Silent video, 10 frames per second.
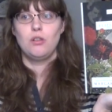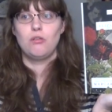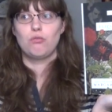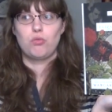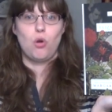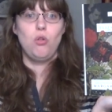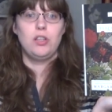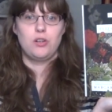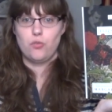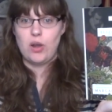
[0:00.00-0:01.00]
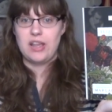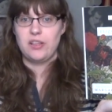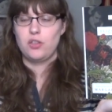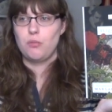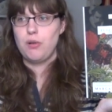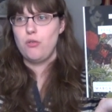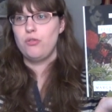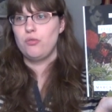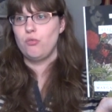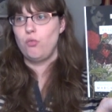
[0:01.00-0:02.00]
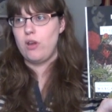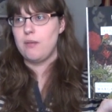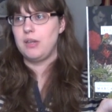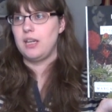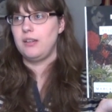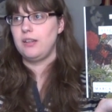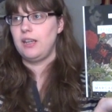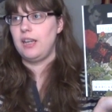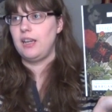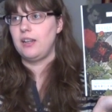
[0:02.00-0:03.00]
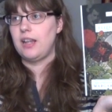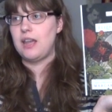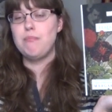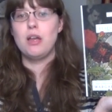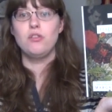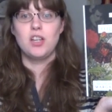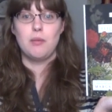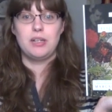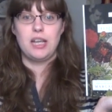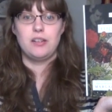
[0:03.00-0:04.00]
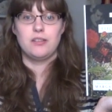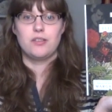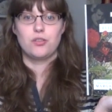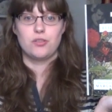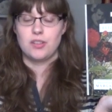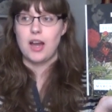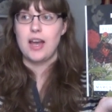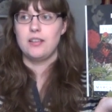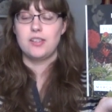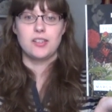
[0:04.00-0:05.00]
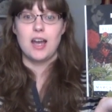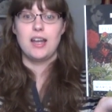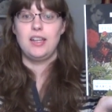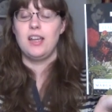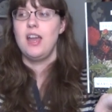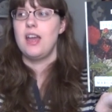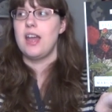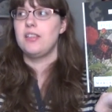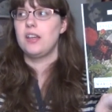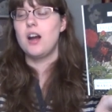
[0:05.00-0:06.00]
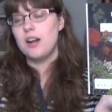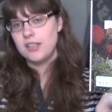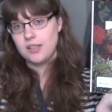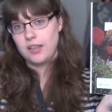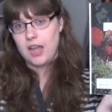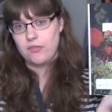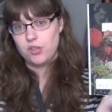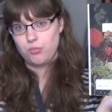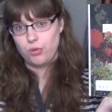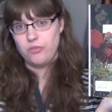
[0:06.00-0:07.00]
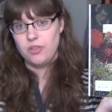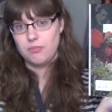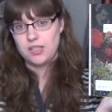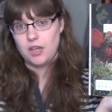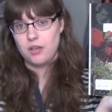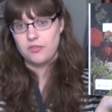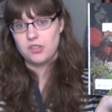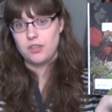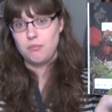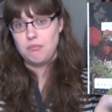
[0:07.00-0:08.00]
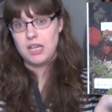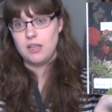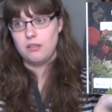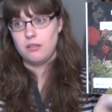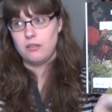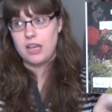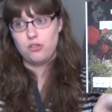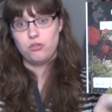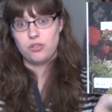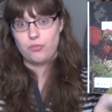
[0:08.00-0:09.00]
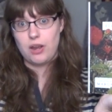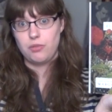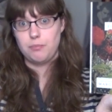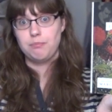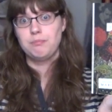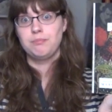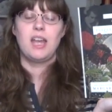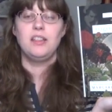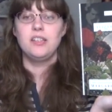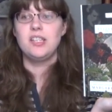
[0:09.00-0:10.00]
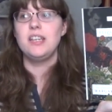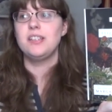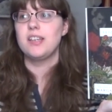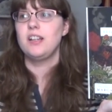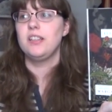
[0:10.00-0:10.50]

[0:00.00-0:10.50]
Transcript: role in a way, that they're both women in a male-dominated society, and they constantly have to prove themselves to the men that do surround them. And Lettice and